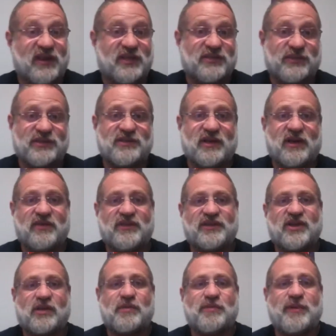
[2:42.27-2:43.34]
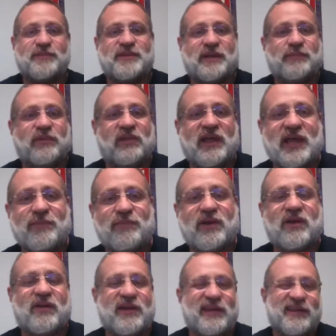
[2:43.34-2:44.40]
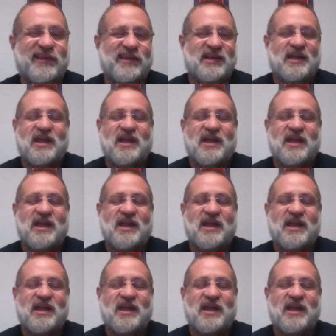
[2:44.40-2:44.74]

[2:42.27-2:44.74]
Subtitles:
as we saw in the Dharma Bum Temple Library.